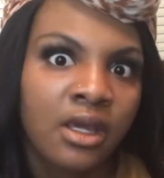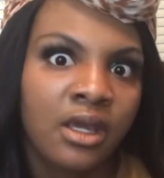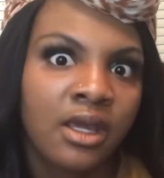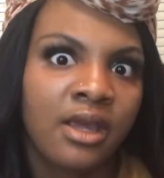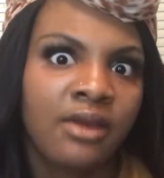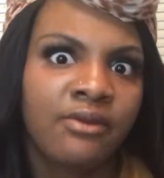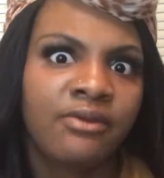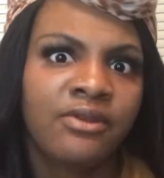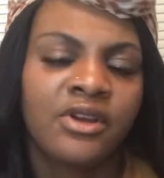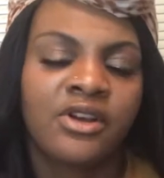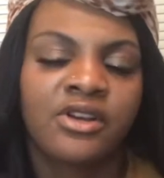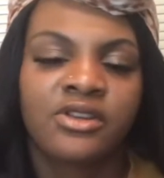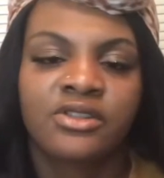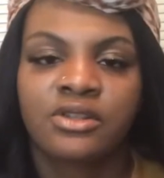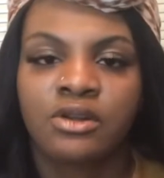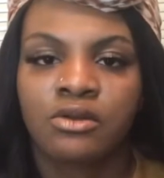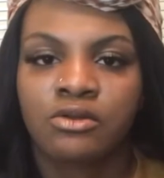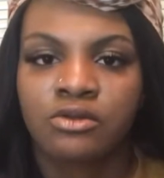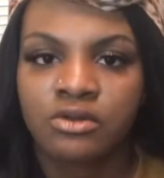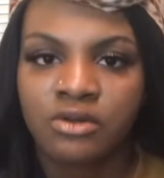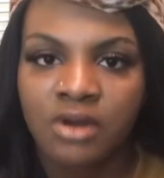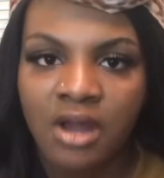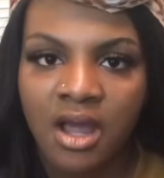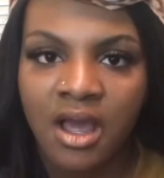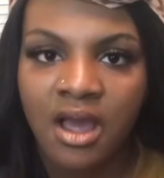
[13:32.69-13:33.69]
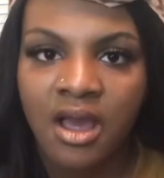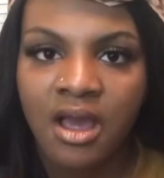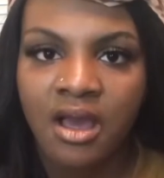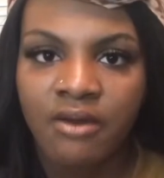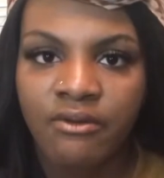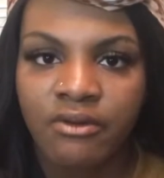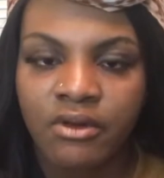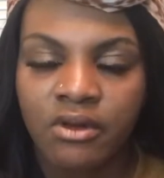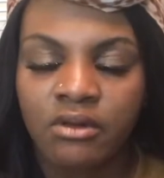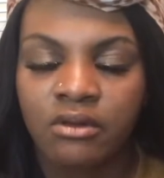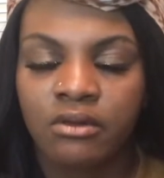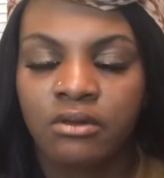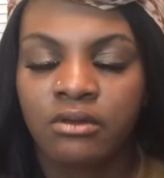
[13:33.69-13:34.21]
If there is no drive,
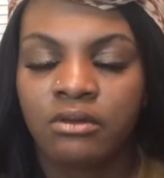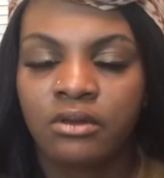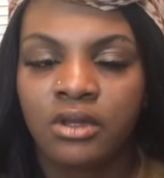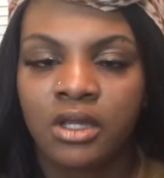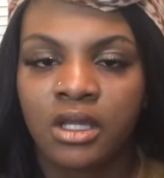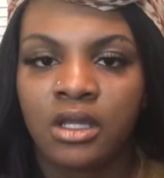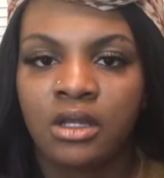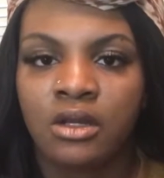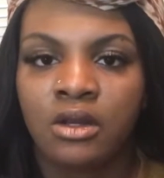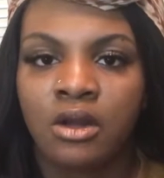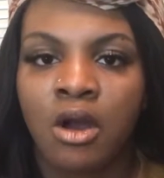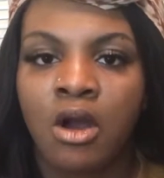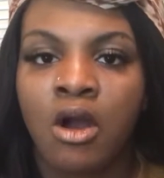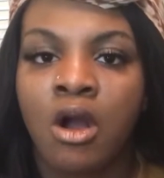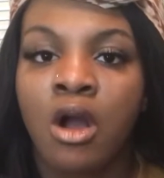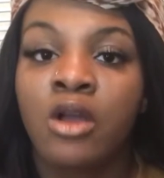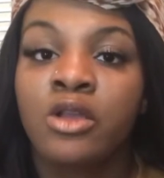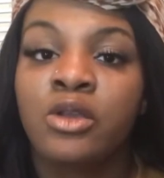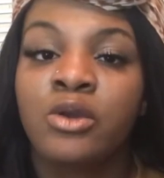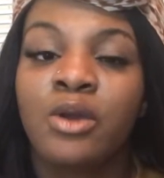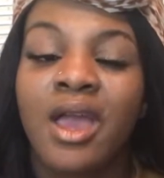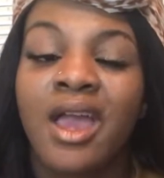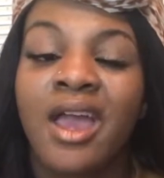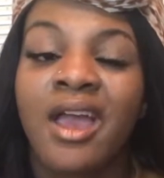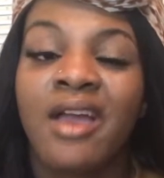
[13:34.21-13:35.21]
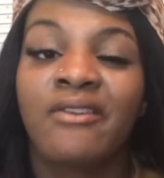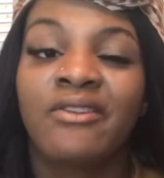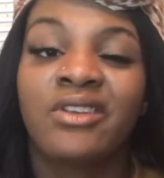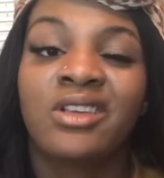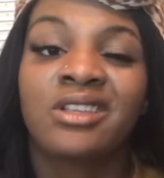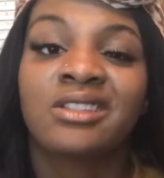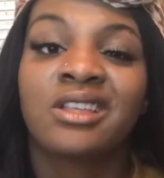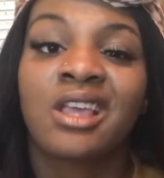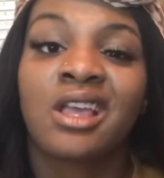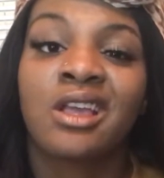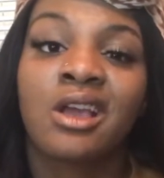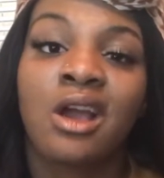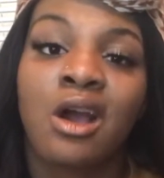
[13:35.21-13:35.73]
then all you have
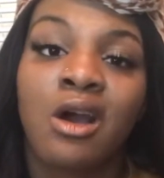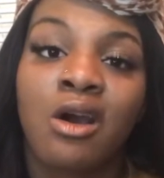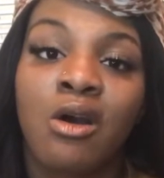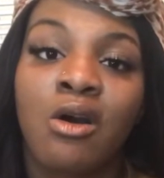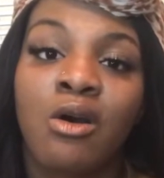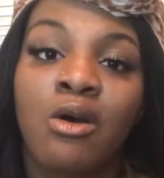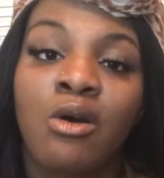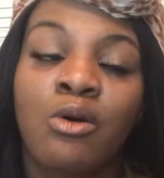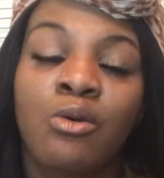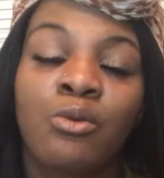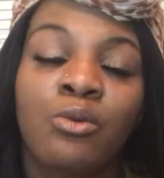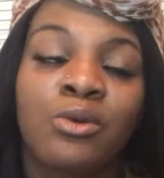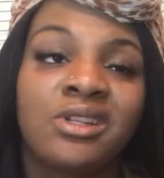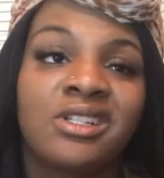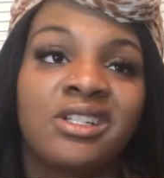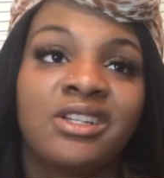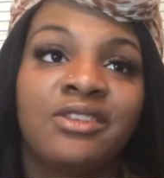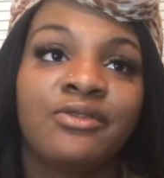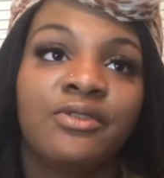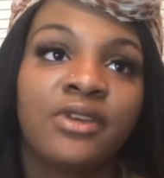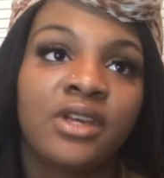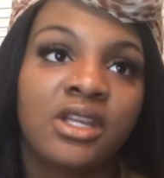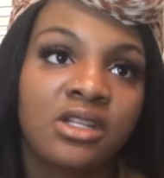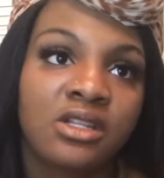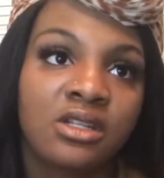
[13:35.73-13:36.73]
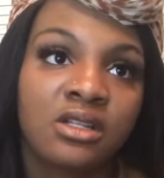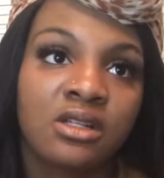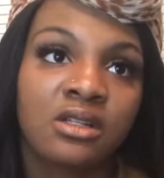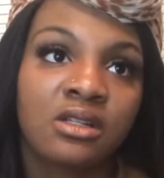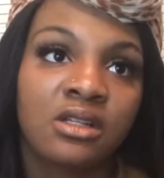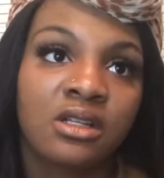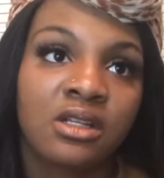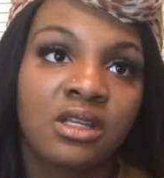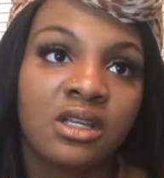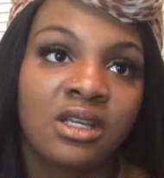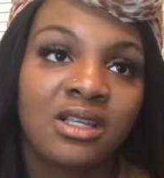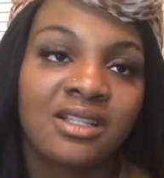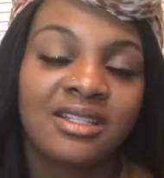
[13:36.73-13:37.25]
is a goal, which
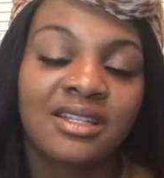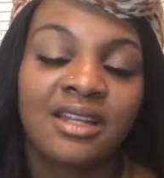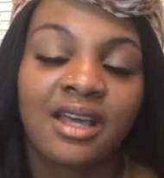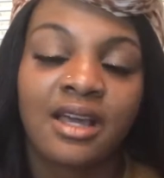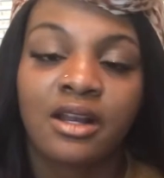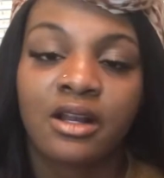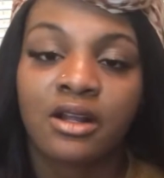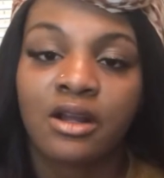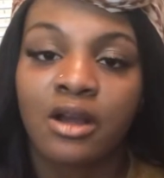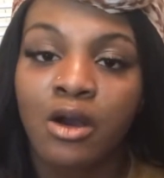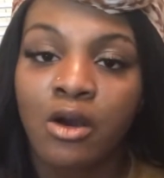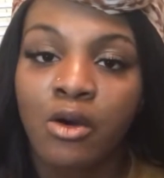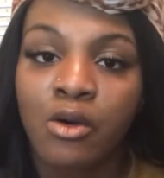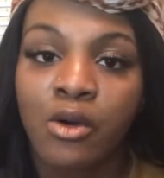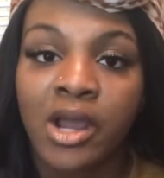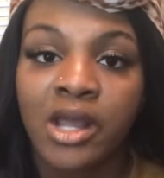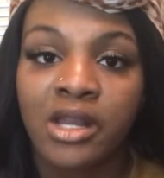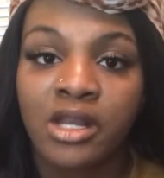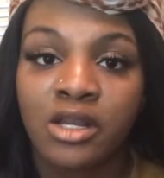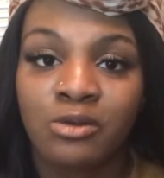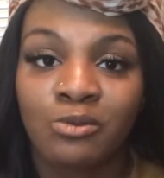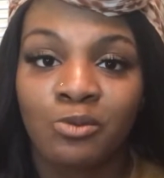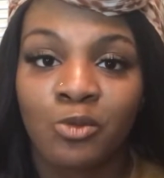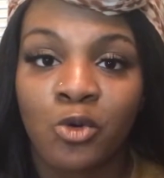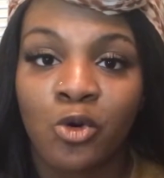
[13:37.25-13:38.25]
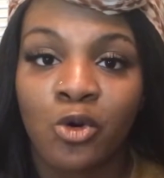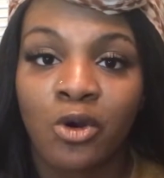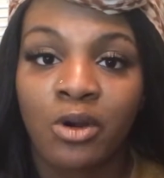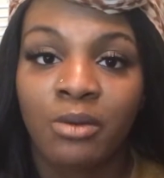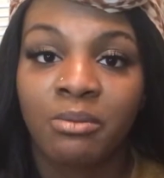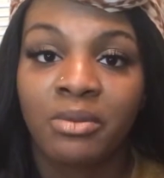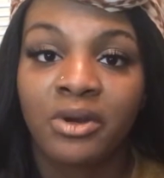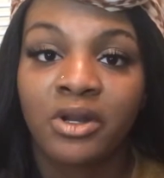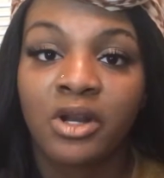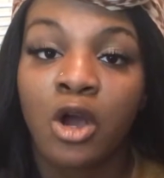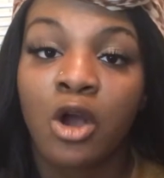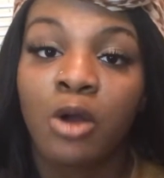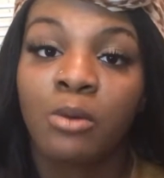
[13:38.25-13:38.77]
eventually is not a goal anymore,
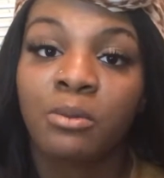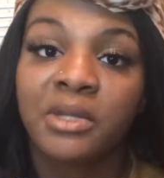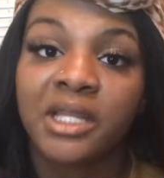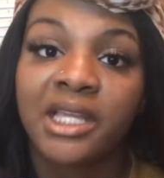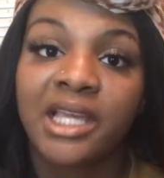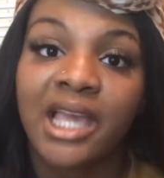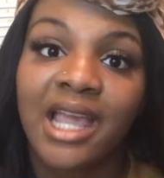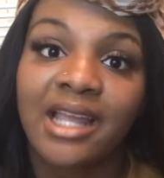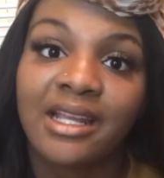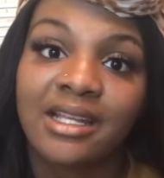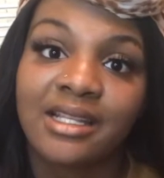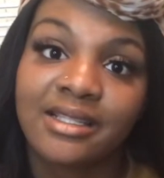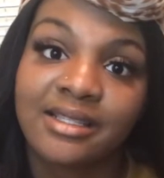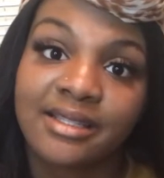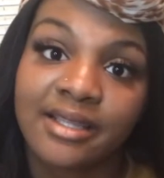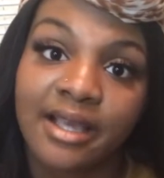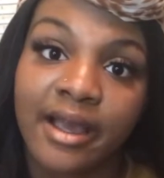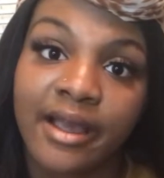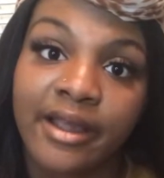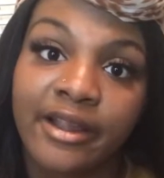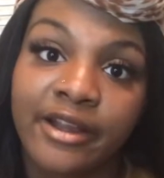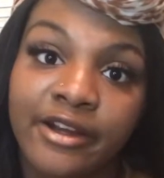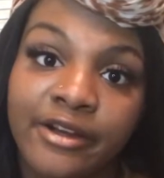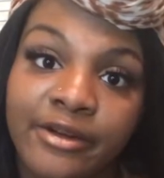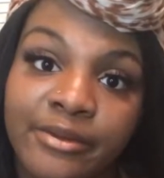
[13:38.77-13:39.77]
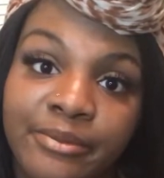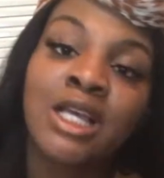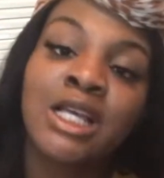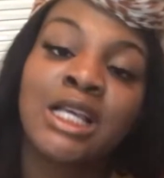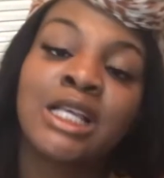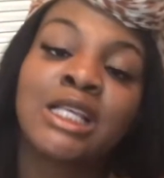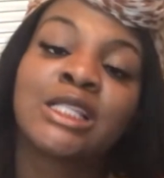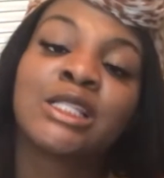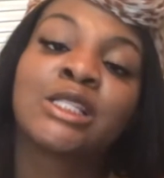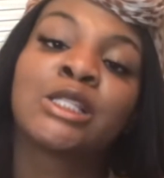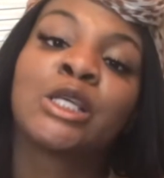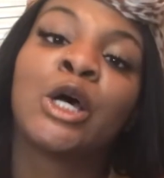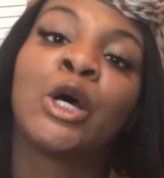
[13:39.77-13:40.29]
but only a desire.
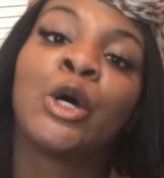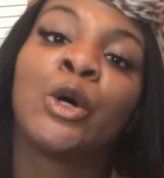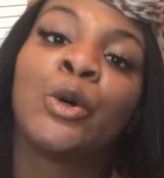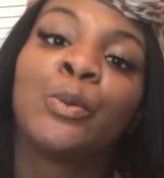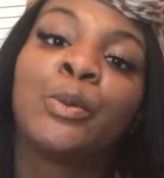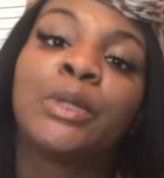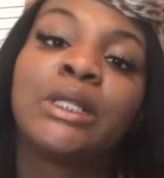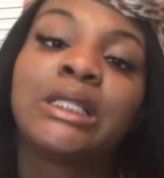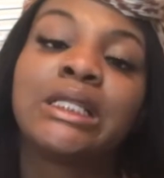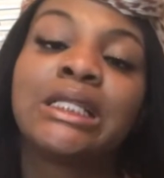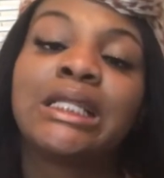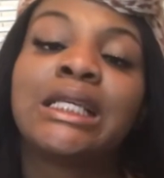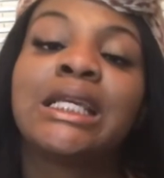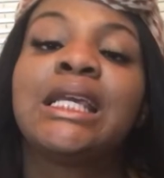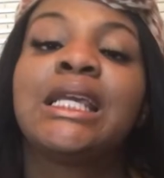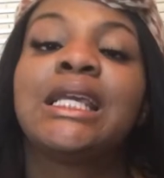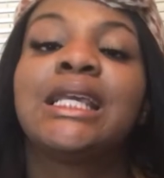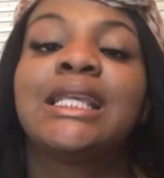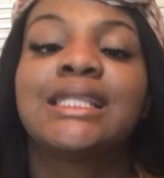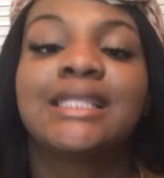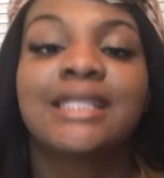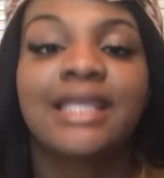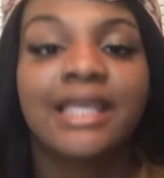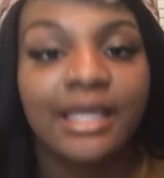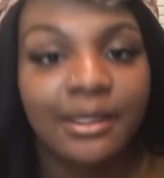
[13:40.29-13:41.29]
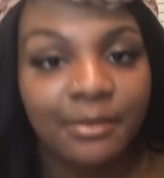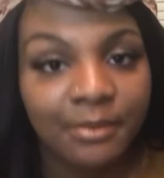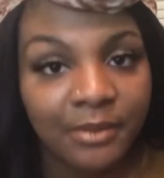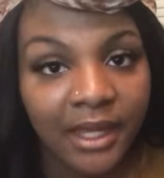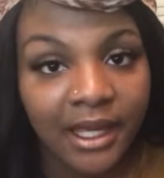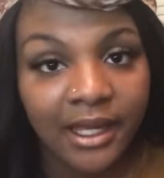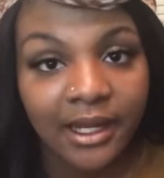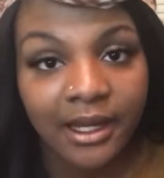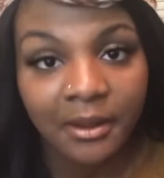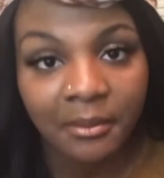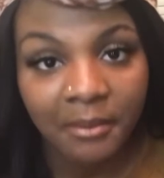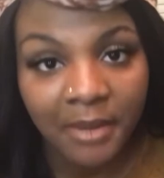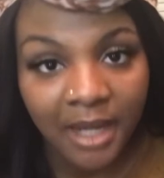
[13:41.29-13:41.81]
So please keep
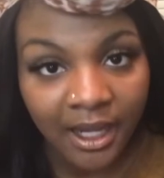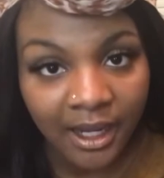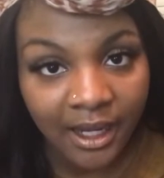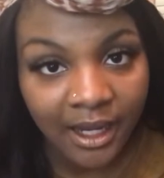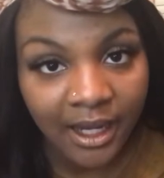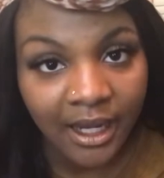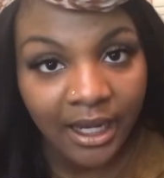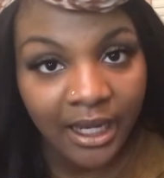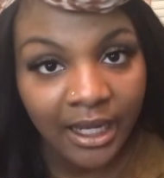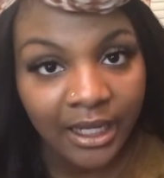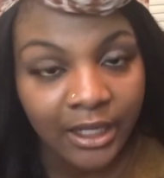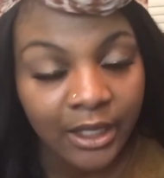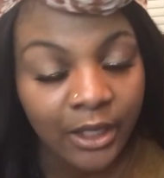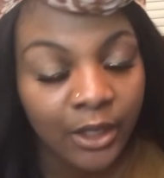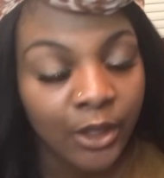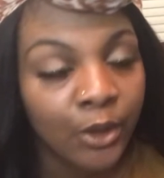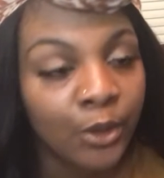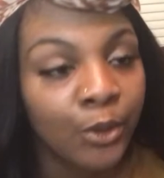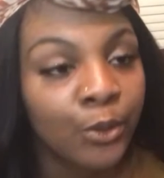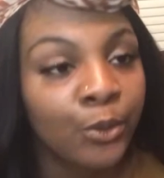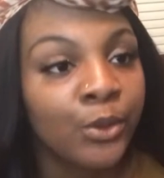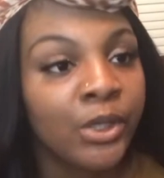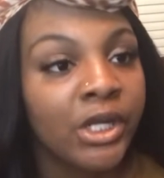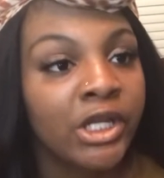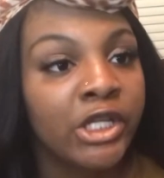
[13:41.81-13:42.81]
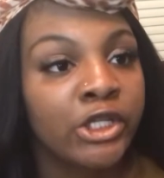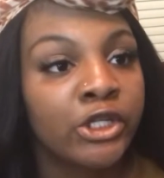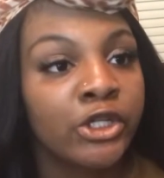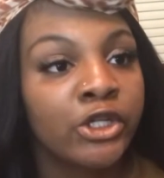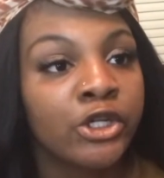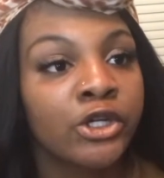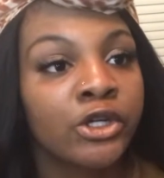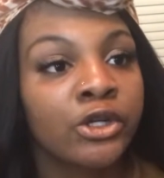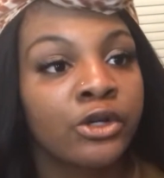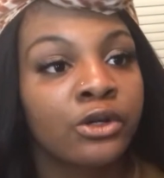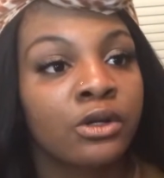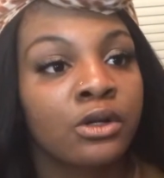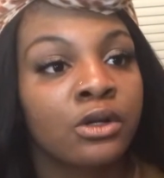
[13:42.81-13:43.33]
that in mind when
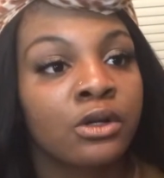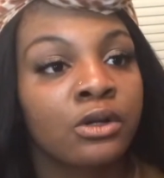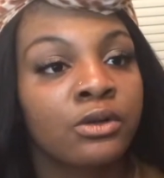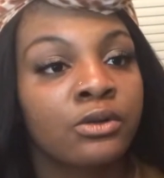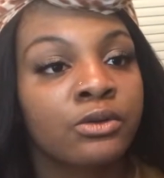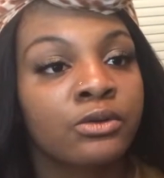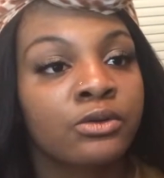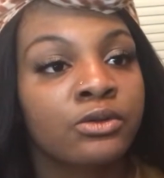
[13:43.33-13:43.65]
you're